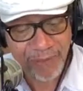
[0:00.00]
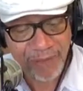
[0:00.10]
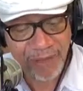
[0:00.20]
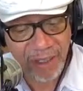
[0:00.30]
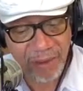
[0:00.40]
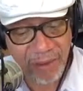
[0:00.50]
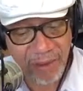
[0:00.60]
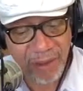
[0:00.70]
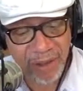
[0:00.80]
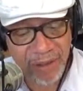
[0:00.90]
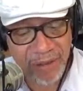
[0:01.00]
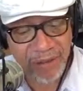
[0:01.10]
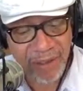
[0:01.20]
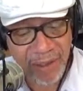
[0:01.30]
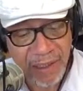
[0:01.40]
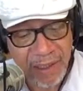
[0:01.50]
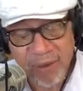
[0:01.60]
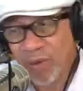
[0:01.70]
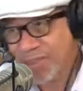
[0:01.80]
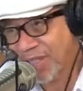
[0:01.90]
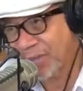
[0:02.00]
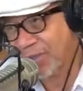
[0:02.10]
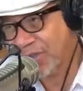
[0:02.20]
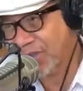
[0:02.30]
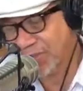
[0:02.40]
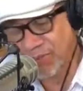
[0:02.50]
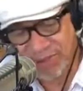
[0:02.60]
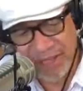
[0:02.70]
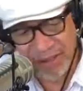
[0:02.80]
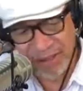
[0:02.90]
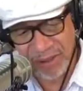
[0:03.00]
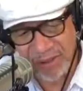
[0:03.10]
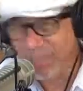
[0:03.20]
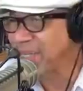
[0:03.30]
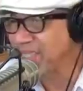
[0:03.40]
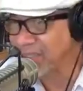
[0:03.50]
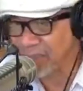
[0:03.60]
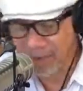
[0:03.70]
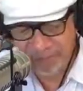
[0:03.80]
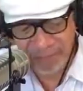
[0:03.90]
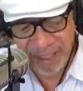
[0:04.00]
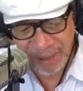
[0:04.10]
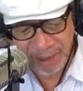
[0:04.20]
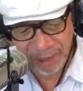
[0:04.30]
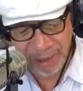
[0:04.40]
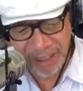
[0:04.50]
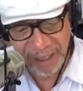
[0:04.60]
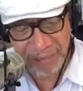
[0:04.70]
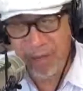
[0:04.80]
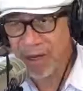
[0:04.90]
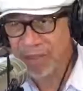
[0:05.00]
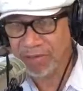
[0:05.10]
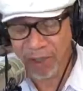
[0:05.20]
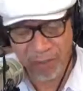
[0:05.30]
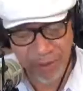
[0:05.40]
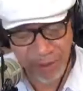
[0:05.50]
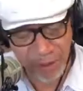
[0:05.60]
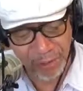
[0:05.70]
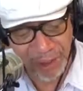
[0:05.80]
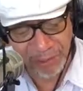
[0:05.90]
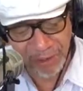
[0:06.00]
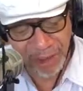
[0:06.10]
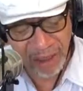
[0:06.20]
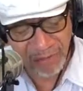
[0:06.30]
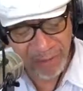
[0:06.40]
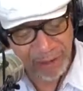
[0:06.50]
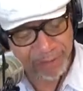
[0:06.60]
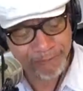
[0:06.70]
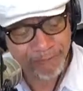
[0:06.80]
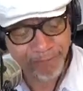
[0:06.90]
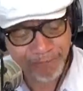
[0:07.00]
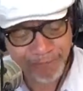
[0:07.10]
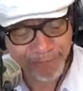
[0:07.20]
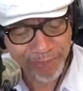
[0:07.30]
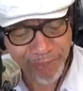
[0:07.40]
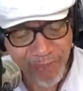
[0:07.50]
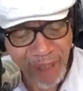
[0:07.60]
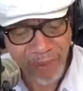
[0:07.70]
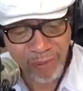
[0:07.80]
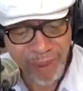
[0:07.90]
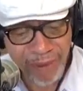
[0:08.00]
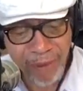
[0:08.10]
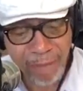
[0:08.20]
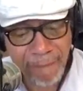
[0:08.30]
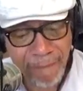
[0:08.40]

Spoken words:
filed it with a quickness. Of course, that was also thanks to media, by the way, playing a part, local newspaper, television, radio.